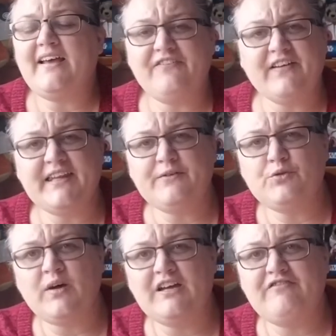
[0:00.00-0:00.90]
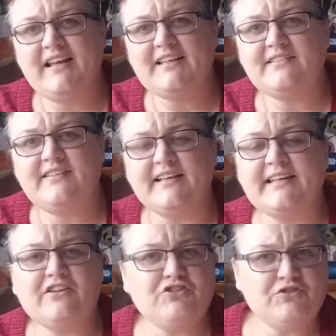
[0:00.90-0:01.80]
And I thought that was quite
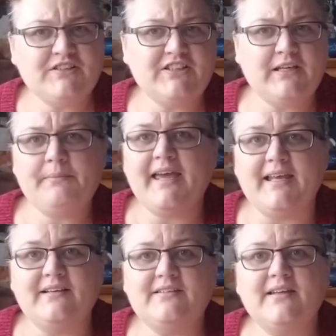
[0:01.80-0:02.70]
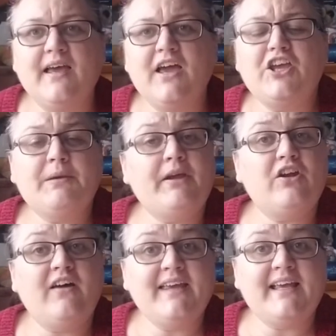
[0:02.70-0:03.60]
realistic. Now, the choice she makes, you
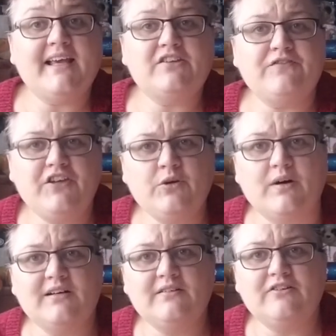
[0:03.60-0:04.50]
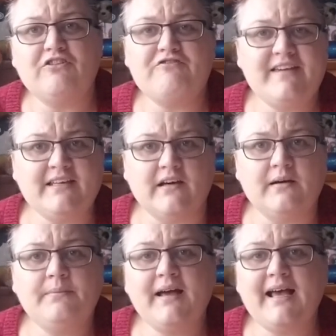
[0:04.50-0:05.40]
may not like it as a viewer or a
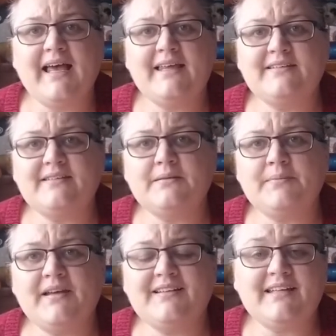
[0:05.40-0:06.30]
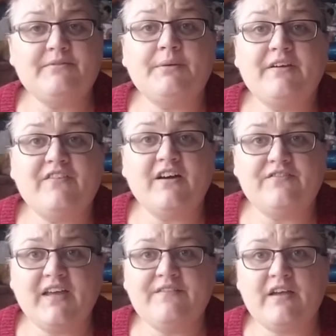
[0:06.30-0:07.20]
reader, but at the same time, it
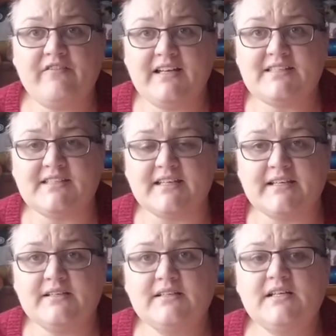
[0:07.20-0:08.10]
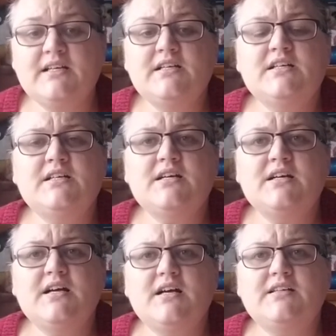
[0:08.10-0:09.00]
felt very, very realistic.
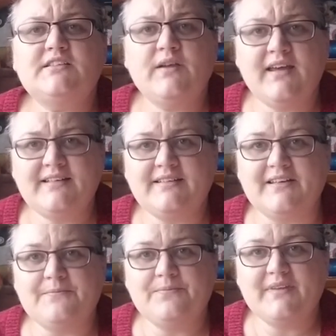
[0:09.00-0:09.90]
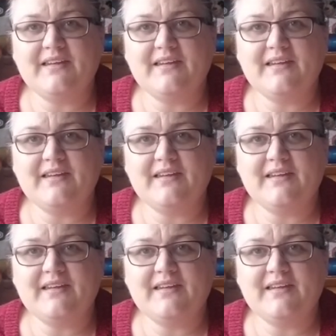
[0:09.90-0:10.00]
So I liked it.